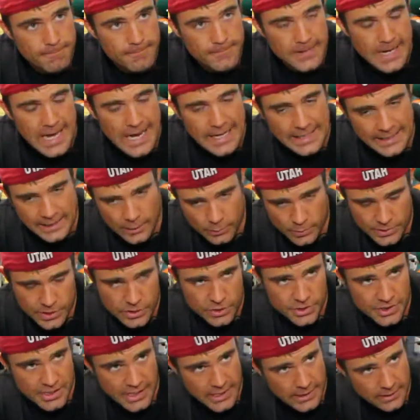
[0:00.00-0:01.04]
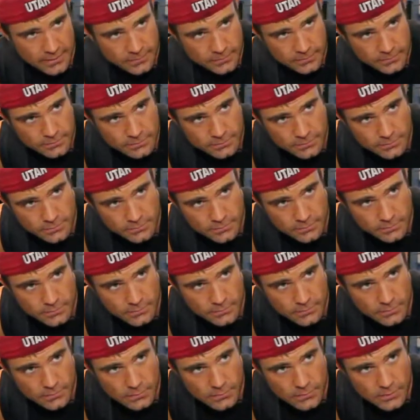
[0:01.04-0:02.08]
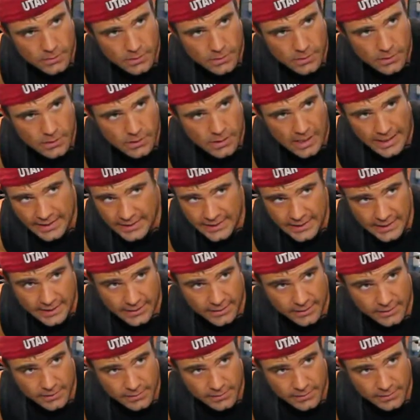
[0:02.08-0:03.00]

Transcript: I get what you're saying. I get it.